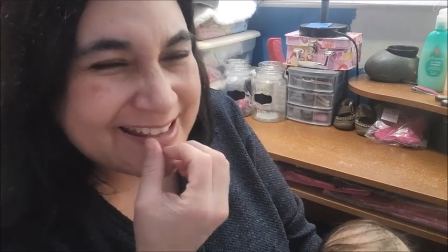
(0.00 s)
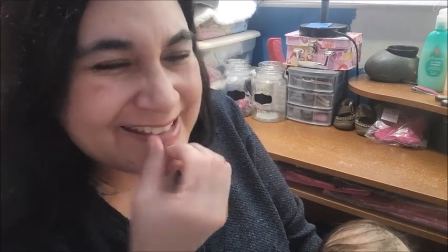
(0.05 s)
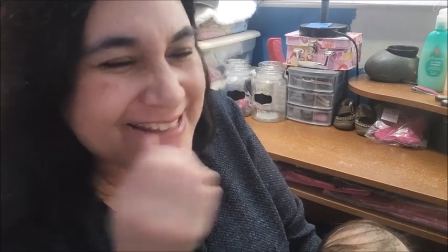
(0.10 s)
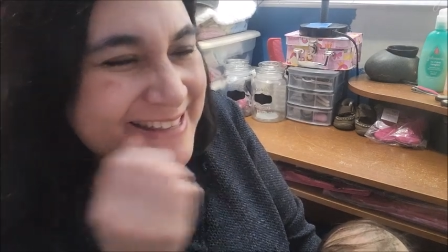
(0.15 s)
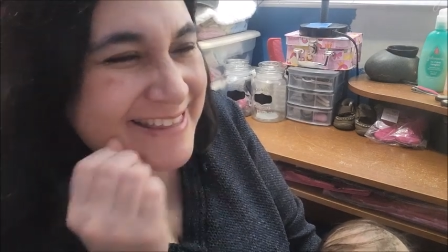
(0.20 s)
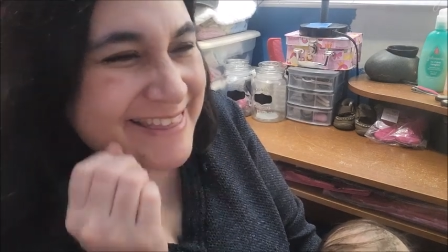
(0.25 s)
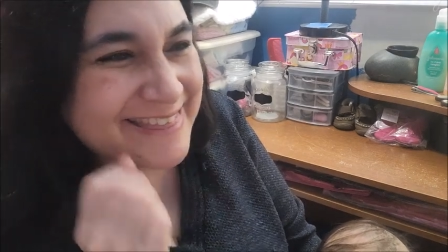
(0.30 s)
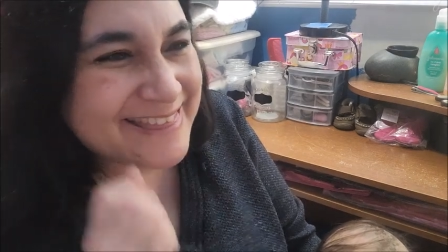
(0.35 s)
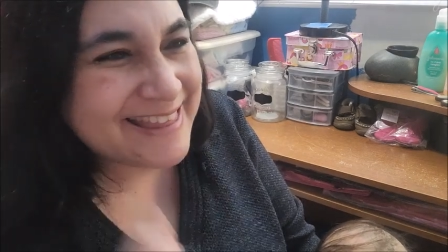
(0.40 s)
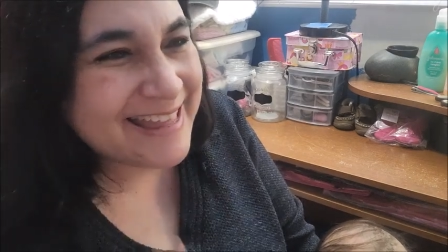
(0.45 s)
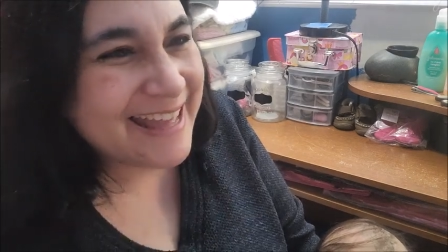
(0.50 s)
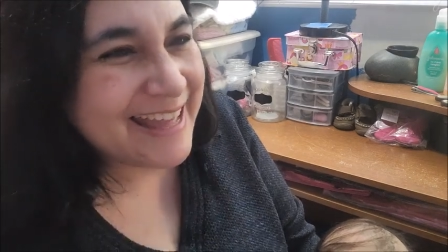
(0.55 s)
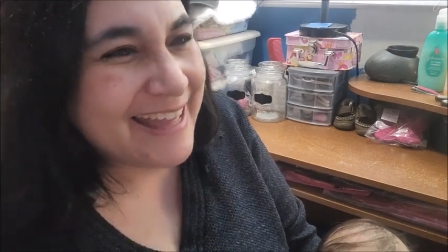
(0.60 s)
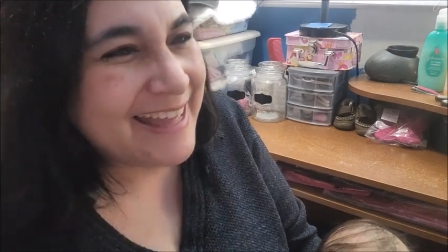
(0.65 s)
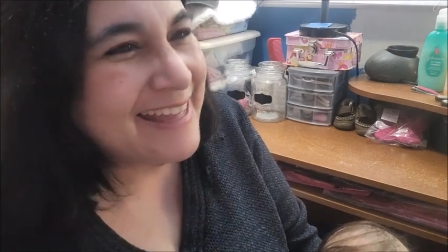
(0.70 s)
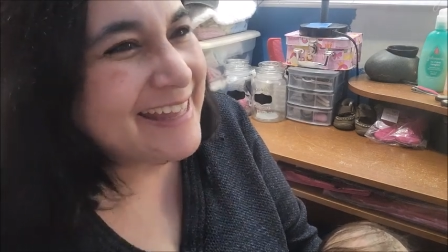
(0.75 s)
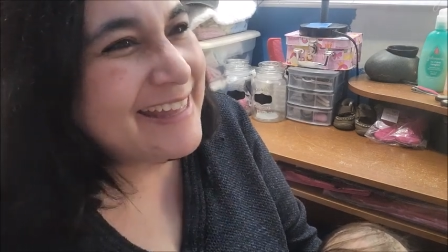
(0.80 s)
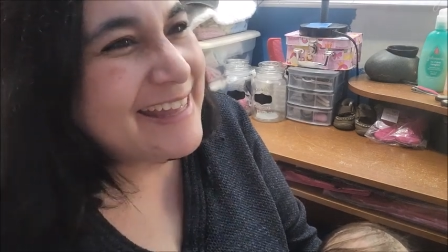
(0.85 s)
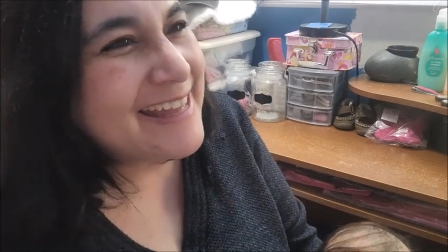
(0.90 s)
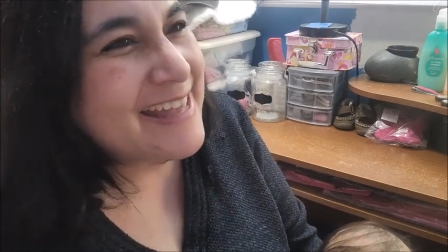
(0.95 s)

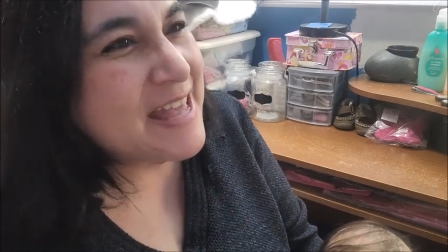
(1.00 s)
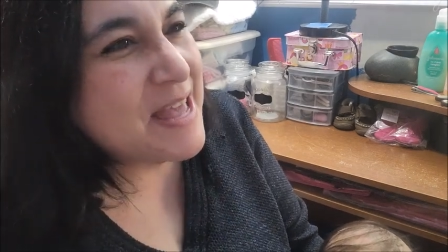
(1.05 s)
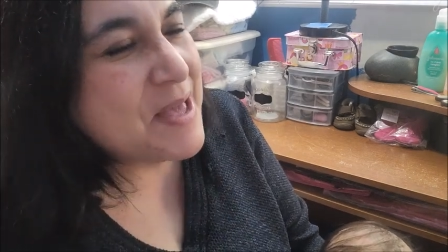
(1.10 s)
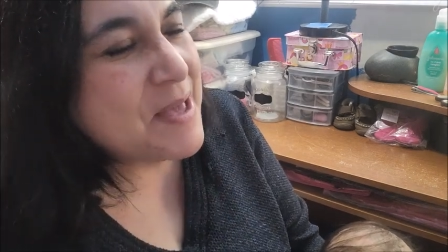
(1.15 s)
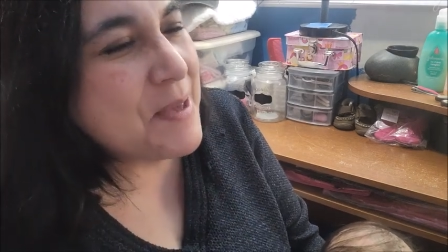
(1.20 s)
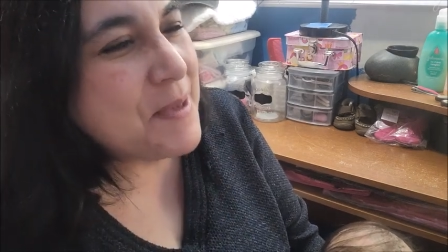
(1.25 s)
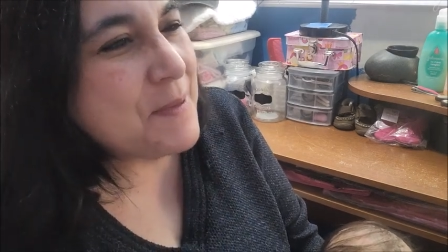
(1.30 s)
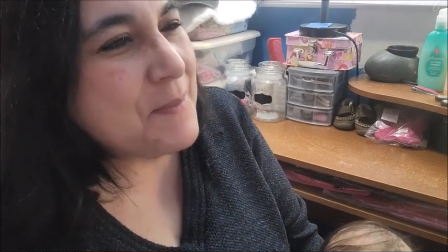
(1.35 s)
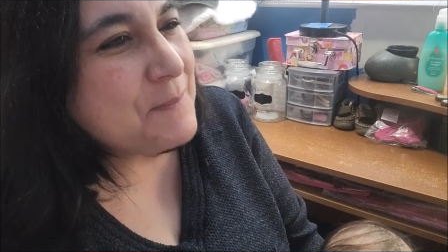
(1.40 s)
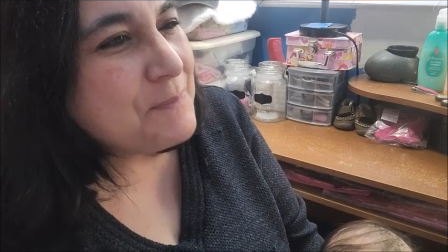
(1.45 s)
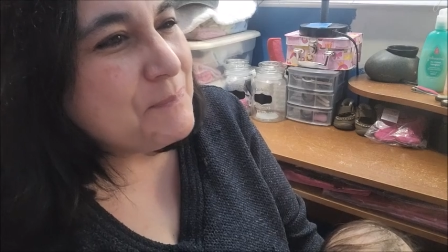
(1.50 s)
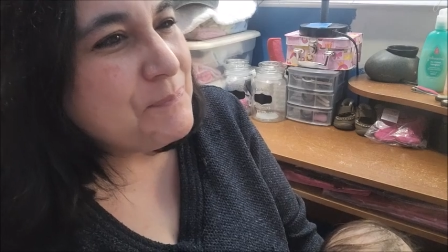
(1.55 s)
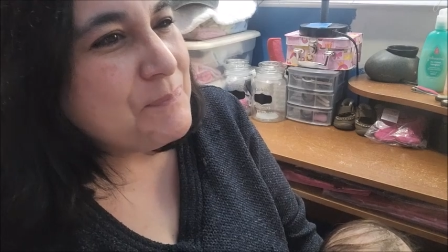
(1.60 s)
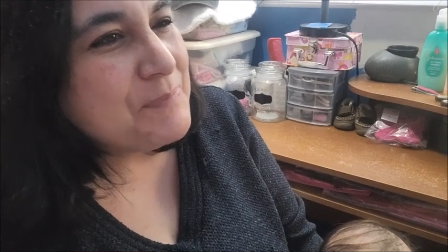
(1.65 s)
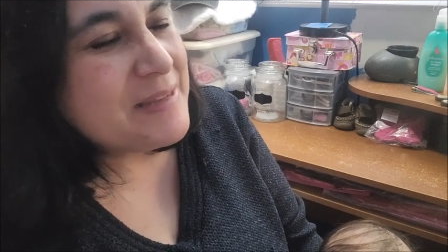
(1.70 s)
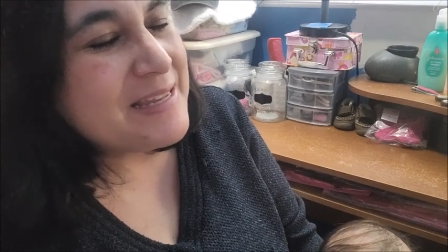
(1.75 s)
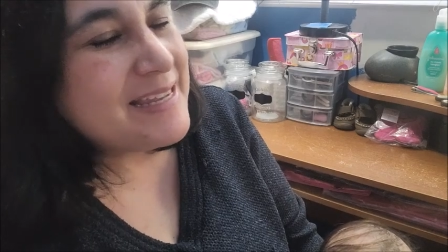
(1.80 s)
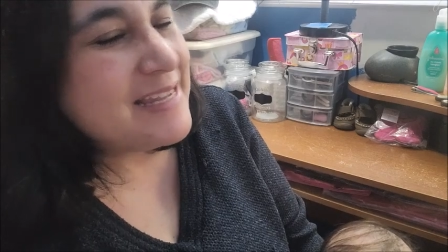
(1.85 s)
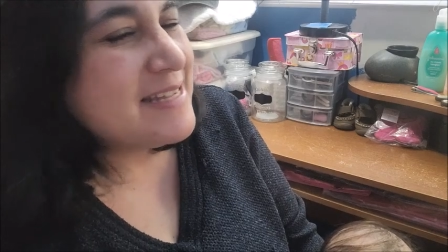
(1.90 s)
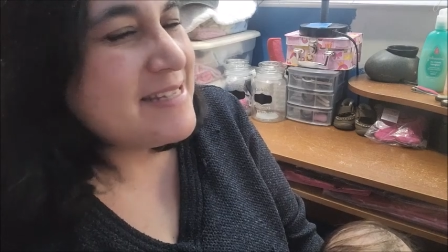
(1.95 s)
anything
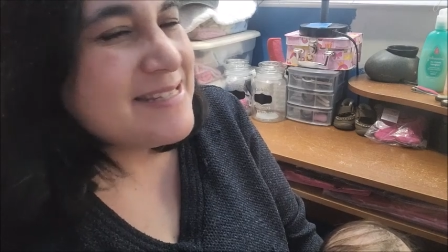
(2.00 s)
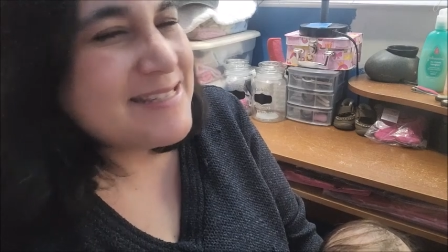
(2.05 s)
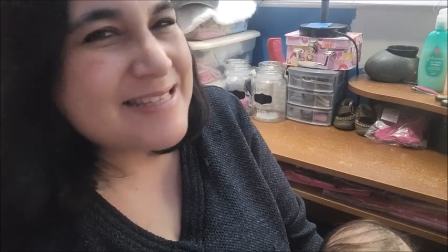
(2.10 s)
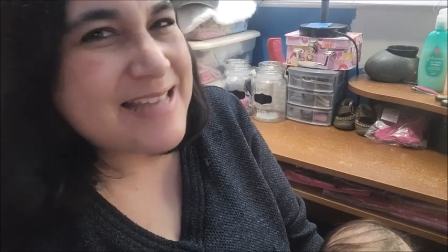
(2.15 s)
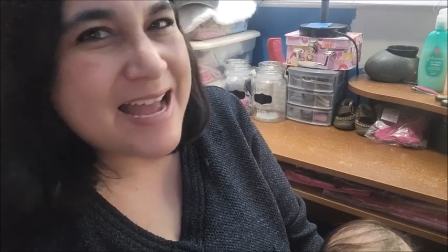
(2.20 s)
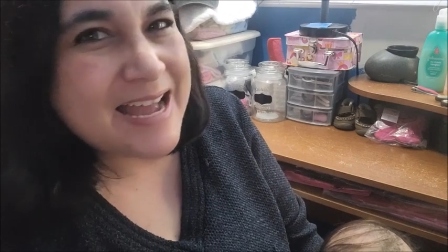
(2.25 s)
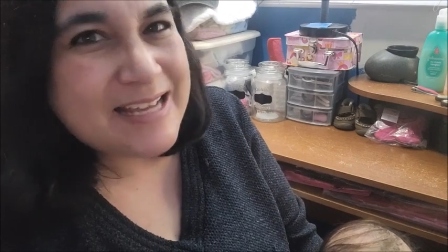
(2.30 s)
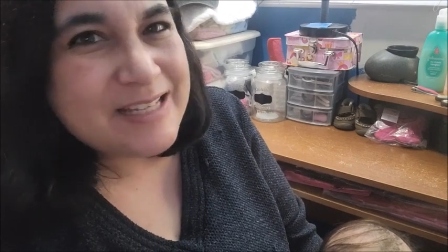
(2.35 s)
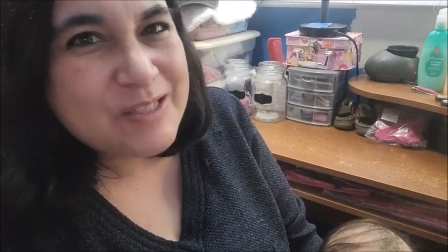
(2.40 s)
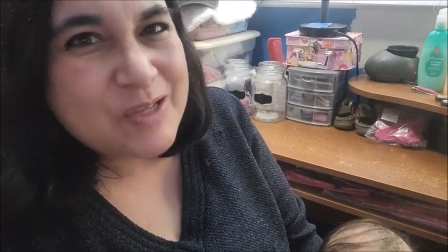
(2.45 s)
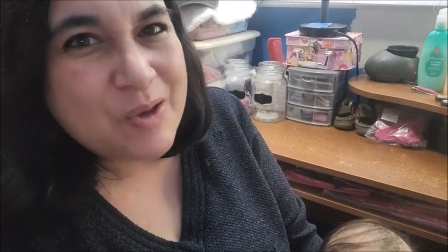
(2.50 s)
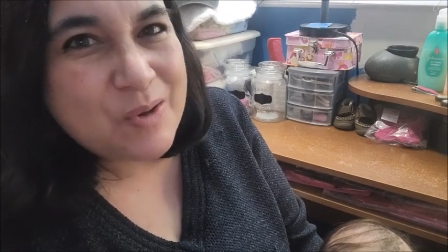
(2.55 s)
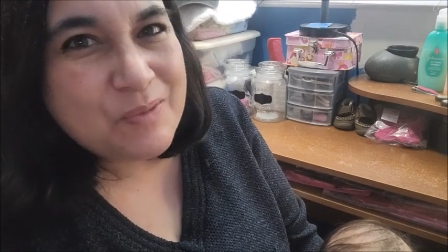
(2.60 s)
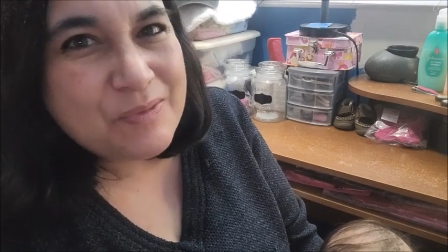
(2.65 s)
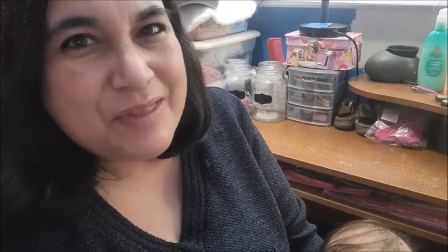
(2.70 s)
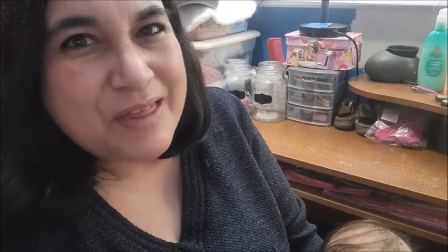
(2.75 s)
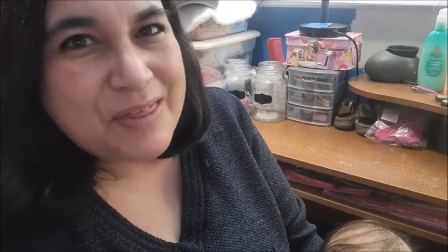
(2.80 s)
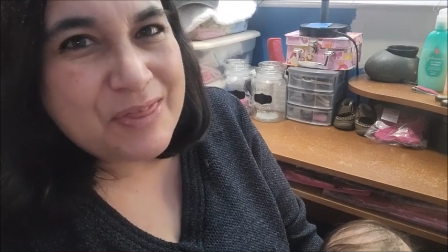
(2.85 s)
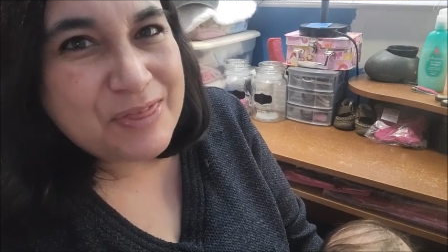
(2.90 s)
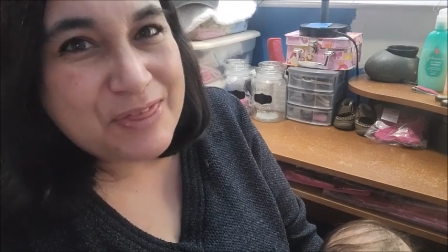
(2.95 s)
because I know
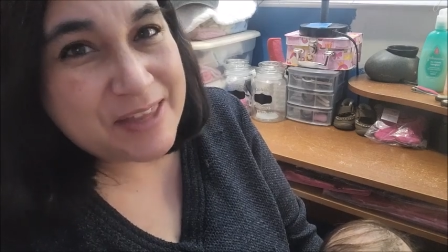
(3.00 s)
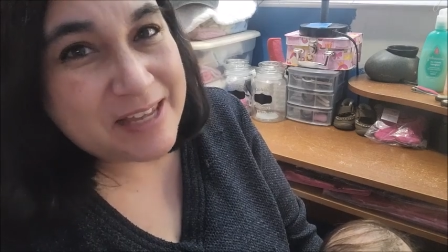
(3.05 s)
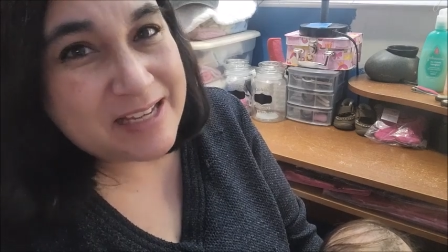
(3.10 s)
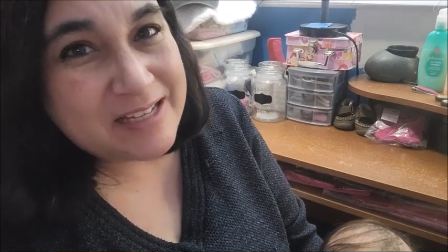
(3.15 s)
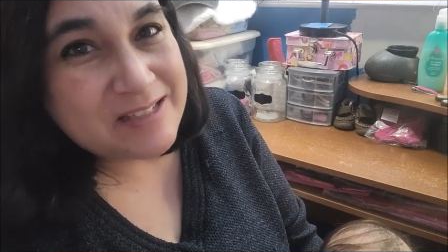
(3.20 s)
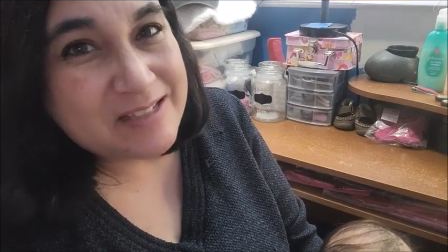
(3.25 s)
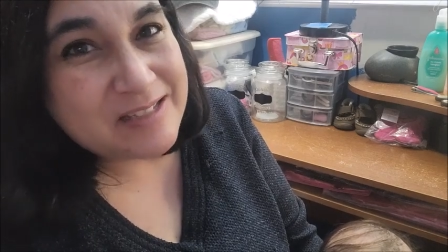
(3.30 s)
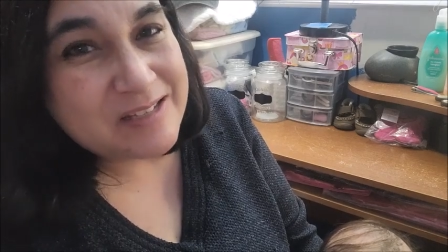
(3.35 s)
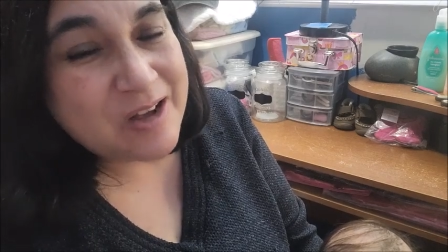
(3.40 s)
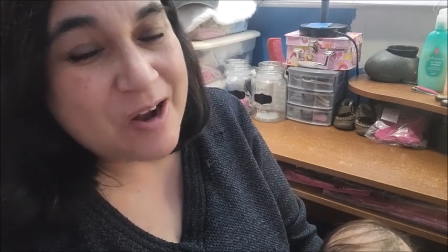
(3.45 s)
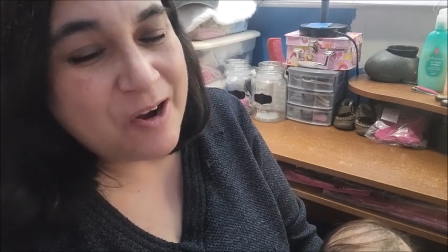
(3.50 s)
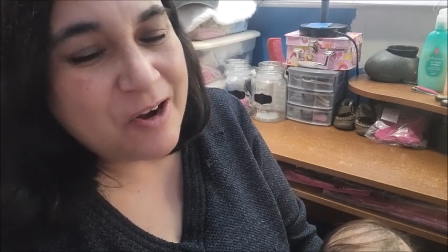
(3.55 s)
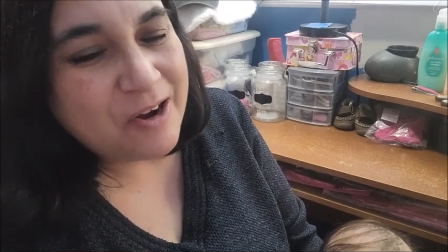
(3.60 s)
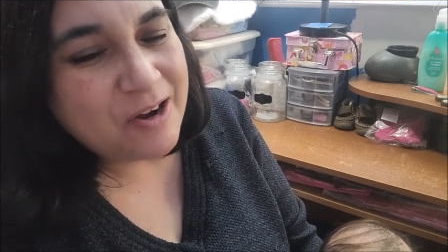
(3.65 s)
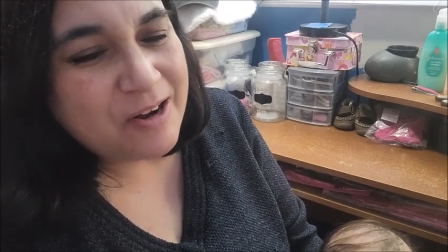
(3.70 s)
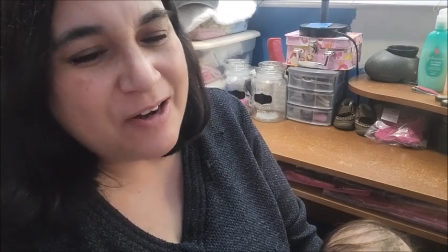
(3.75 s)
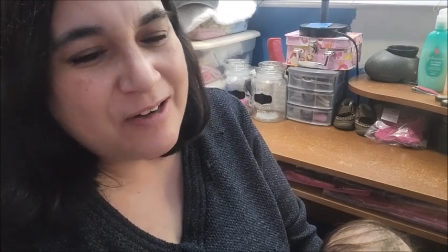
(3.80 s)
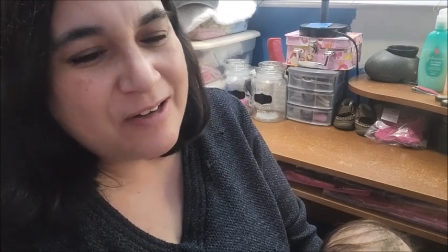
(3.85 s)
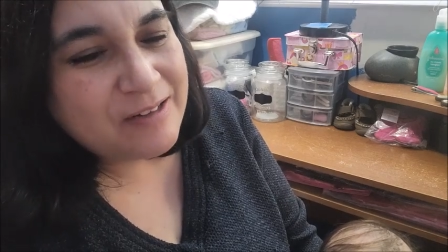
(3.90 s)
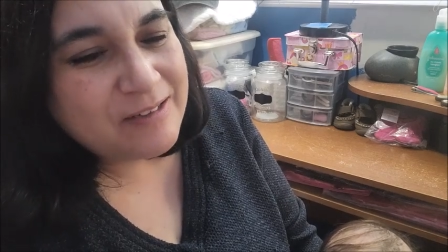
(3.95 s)
that things
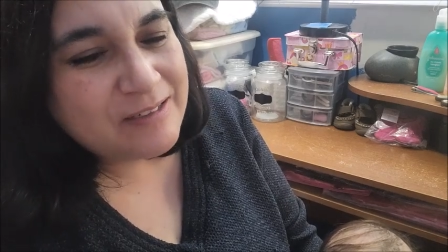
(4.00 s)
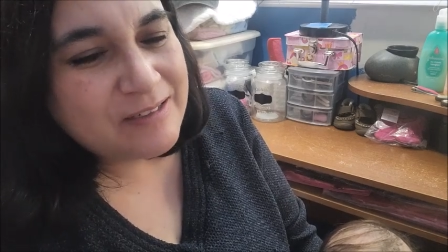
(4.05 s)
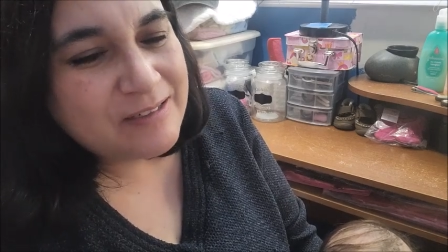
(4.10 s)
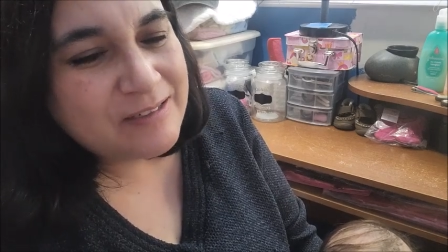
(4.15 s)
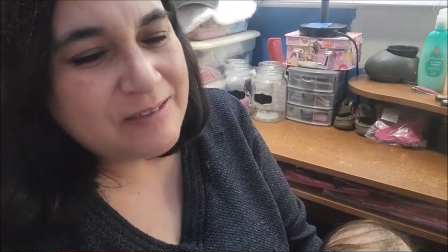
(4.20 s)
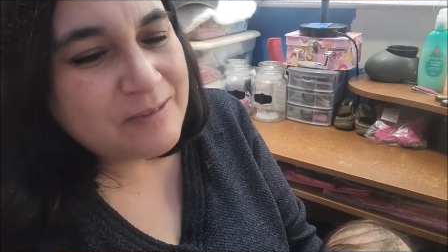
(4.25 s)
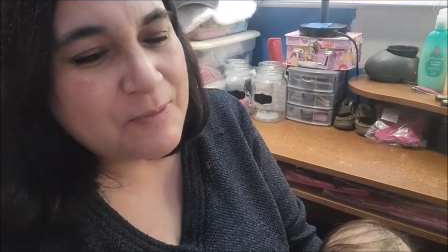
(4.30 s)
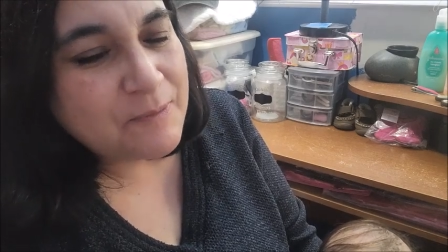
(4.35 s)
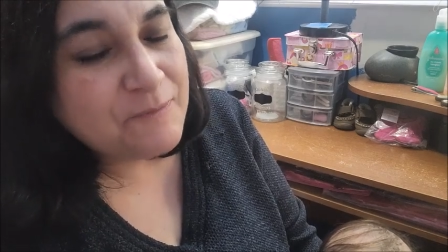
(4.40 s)
are